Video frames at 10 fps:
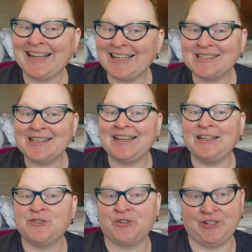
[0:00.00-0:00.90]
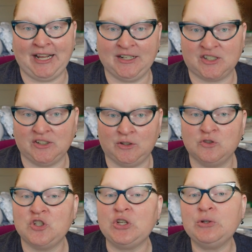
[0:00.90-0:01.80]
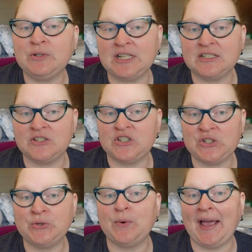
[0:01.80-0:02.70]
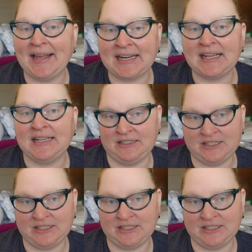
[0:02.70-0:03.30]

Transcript: Is it international? Do you need to do any